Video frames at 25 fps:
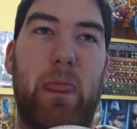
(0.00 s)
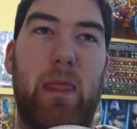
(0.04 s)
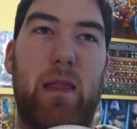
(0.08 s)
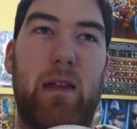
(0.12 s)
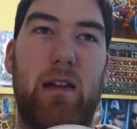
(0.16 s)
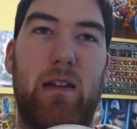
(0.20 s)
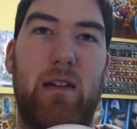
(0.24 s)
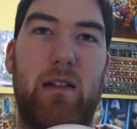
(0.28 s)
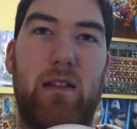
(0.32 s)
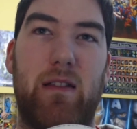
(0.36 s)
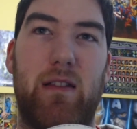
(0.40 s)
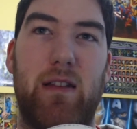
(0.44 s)

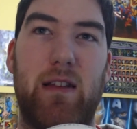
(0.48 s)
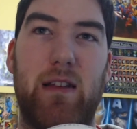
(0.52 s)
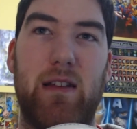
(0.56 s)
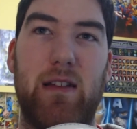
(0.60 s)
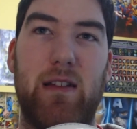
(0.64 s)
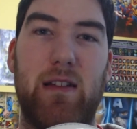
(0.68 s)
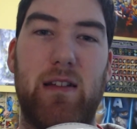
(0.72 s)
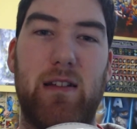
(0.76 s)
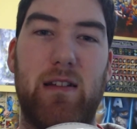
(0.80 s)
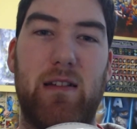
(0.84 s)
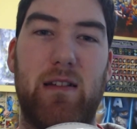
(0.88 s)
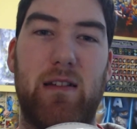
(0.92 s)

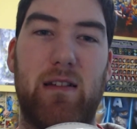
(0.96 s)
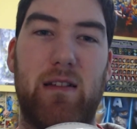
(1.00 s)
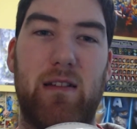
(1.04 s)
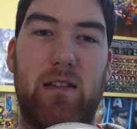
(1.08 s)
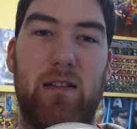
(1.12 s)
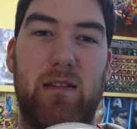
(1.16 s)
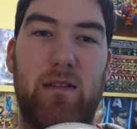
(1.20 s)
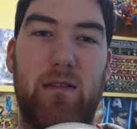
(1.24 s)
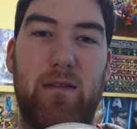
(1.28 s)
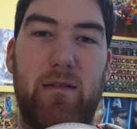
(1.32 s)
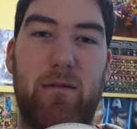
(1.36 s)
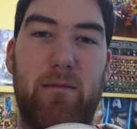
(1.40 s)
The
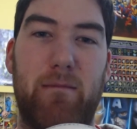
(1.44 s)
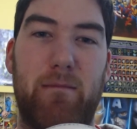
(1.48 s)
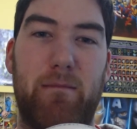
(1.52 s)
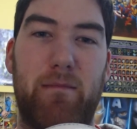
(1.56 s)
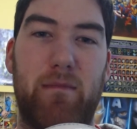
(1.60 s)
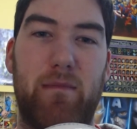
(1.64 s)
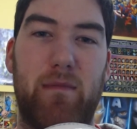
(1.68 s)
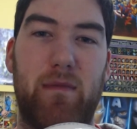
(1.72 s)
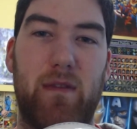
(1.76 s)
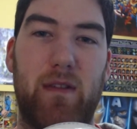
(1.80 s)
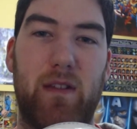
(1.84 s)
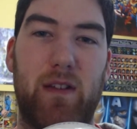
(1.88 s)

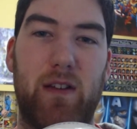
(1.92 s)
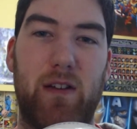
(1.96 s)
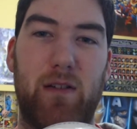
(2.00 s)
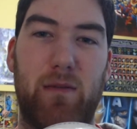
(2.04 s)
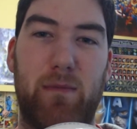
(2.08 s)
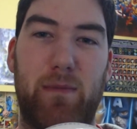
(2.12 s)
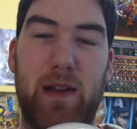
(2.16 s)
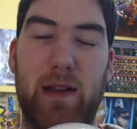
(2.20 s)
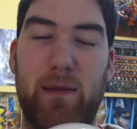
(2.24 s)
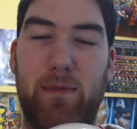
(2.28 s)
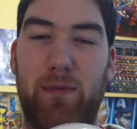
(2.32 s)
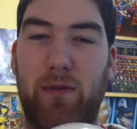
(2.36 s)

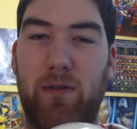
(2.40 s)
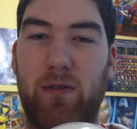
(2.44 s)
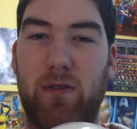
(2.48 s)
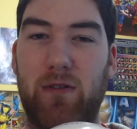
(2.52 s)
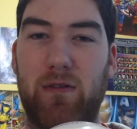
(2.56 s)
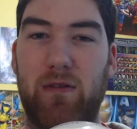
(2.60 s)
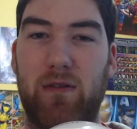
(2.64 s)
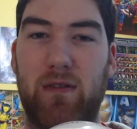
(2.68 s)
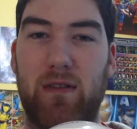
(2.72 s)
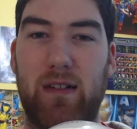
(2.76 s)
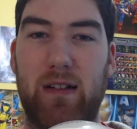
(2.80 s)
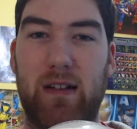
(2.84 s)
people
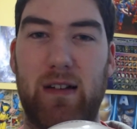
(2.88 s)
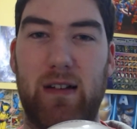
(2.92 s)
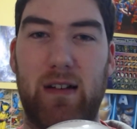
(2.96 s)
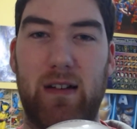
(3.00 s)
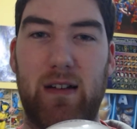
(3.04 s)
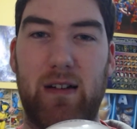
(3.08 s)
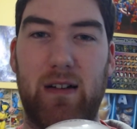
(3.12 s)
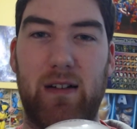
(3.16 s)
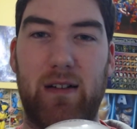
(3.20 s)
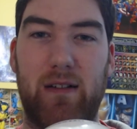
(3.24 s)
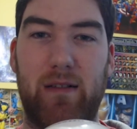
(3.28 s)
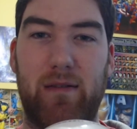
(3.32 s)

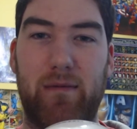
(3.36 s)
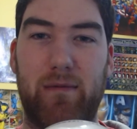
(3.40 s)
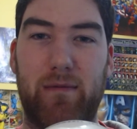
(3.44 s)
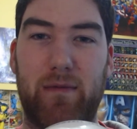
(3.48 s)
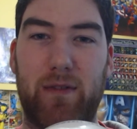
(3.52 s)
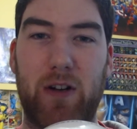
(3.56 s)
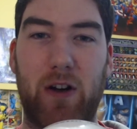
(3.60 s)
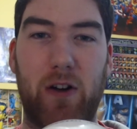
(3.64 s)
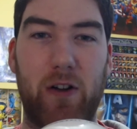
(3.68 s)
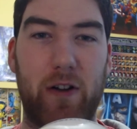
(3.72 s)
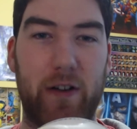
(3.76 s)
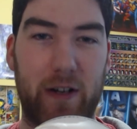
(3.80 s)

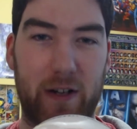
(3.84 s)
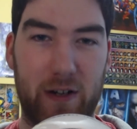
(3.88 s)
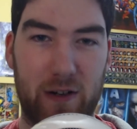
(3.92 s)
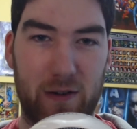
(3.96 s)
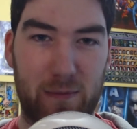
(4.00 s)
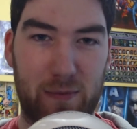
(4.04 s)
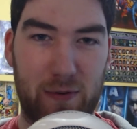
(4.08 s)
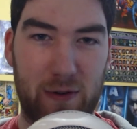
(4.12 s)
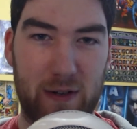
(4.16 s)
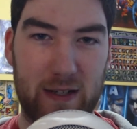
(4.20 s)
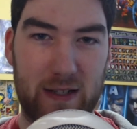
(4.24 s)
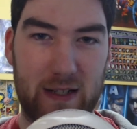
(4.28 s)
calling her
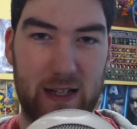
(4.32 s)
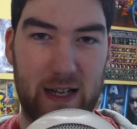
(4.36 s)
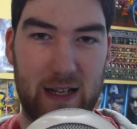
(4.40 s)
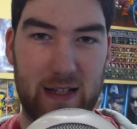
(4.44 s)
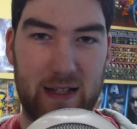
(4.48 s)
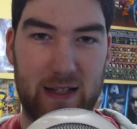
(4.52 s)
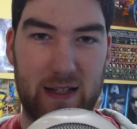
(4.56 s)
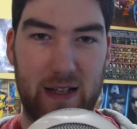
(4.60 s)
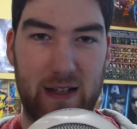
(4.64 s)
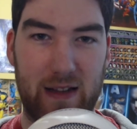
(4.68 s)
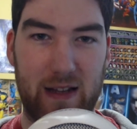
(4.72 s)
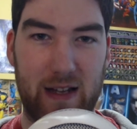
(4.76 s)
princess
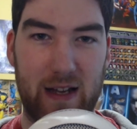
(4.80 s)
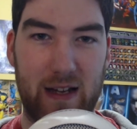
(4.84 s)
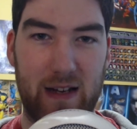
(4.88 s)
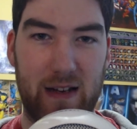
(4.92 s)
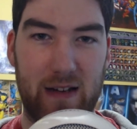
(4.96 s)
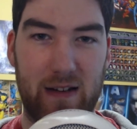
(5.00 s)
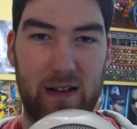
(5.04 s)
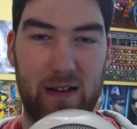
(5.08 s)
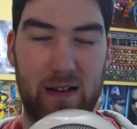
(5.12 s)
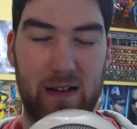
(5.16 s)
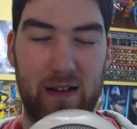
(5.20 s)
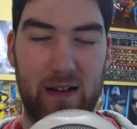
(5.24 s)
and then
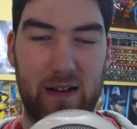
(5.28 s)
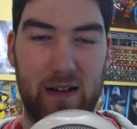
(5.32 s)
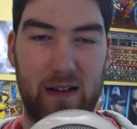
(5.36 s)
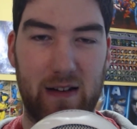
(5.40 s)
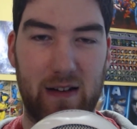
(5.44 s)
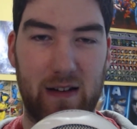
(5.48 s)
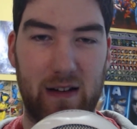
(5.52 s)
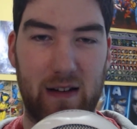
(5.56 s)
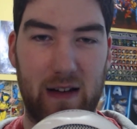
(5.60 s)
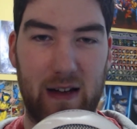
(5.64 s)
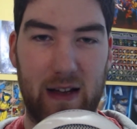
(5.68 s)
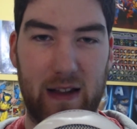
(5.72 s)

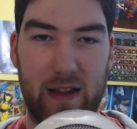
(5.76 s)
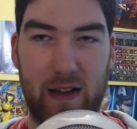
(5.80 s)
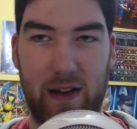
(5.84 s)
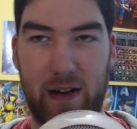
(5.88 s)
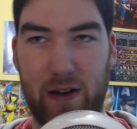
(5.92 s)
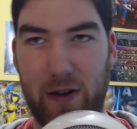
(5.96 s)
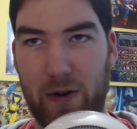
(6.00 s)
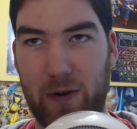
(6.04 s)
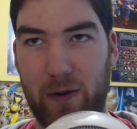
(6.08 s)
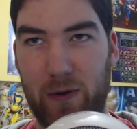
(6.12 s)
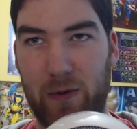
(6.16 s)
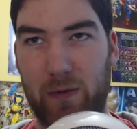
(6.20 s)

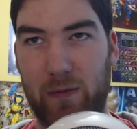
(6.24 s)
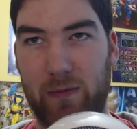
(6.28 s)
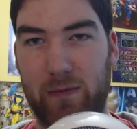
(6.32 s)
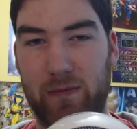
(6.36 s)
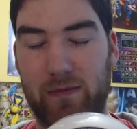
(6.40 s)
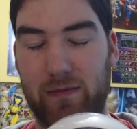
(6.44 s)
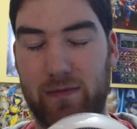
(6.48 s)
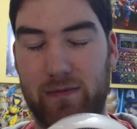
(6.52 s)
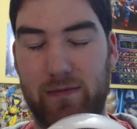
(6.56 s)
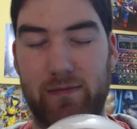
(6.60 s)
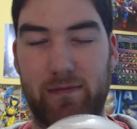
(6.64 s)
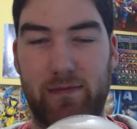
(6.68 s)
oh
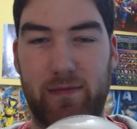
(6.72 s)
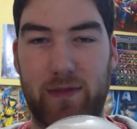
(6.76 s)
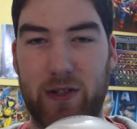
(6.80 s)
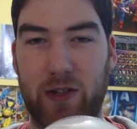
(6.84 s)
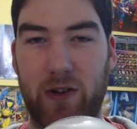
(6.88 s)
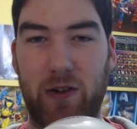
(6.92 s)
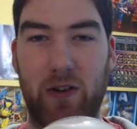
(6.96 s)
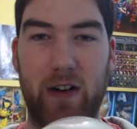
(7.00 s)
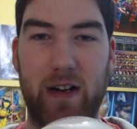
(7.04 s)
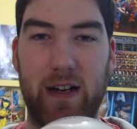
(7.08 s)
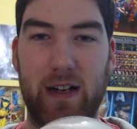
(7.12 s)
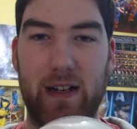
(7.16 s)

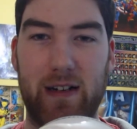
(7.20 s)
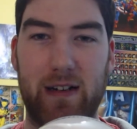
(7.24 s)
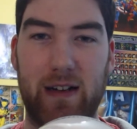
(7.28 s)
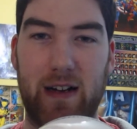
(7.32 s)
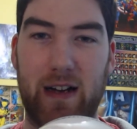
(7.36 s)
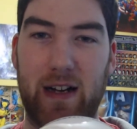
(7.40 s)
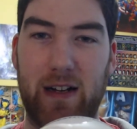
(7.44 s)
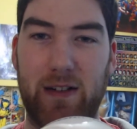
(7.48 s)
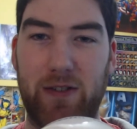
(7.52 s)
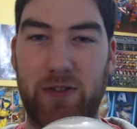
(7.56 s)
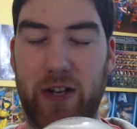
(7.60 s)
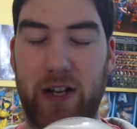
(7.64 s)
sorry,
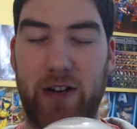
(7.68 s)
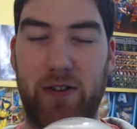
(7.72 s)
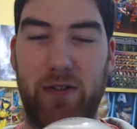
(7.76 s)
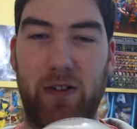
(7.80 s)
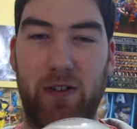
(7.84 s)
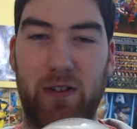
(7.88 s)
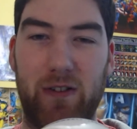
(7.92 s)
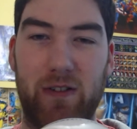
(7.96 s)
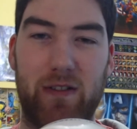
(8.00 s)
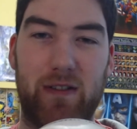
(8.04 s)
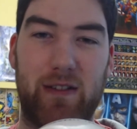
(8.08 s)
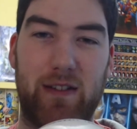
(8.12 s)

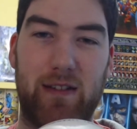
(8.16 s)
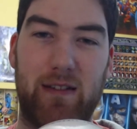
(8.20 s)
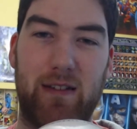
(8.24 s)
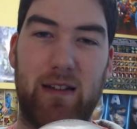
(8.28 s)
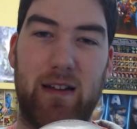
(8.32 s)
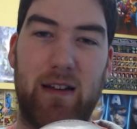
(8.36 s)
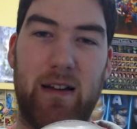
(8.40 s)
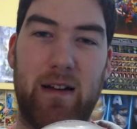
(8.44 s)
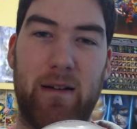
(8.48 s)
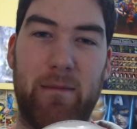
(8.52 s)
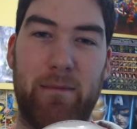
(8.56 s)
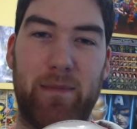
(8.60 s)
general,
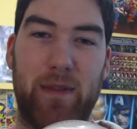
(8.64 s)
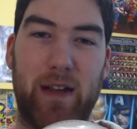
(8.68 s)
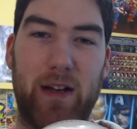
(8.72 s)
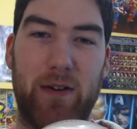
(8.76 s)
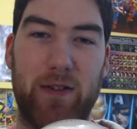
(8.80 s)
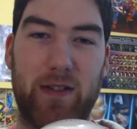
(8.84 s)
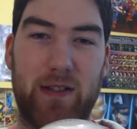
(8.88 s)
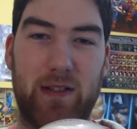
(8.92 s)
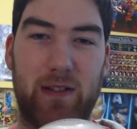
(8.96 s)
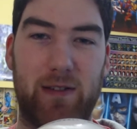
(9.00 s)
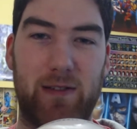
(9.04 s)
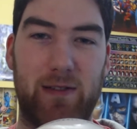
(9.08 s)
that was
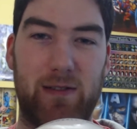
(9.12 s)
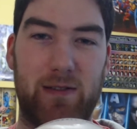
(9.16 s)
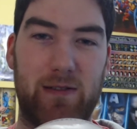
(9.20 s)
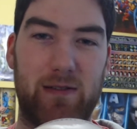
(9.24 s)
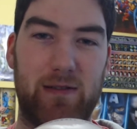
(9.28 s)
a little